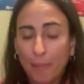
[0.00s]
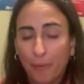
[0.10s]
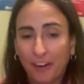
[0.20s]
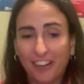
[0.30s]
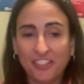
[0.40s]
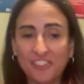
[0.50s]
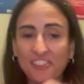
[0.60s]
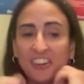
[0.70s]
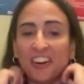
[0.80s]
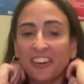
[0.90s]
repercussions
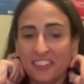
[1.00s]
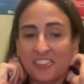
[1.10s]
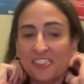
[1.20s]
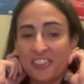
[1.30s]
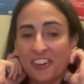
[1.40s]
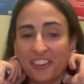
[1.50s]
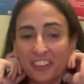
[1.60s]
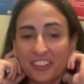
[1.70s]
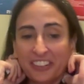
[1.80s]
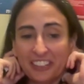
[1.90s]
that aren't
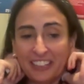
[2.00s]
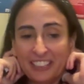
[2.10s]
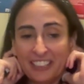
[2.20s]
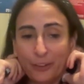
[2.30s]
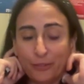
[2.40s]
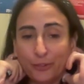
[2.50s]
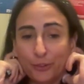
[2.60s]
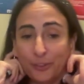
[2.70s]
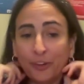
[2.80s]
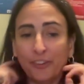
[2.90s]
necessarily helpful
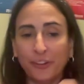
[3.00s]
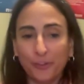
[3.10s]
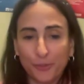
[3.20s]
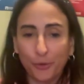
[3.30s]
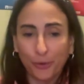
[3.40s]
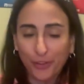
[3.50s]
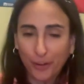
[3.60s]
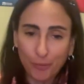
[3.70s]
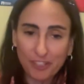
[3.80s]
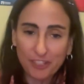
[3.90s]
with those older
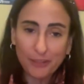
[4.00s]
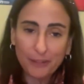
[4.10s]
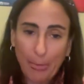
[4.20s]
therapies.